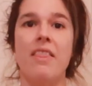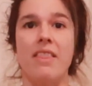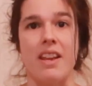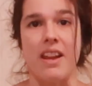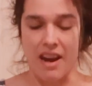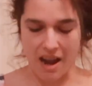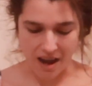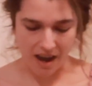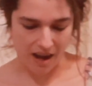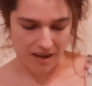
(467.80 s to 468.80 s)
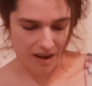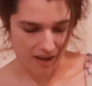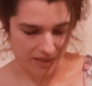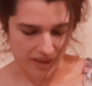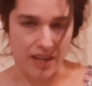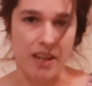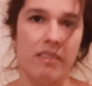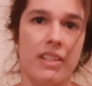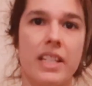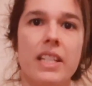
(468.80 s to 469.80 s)
the harder the
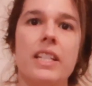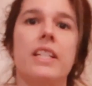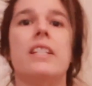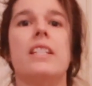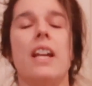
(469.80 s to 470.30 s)
resistance.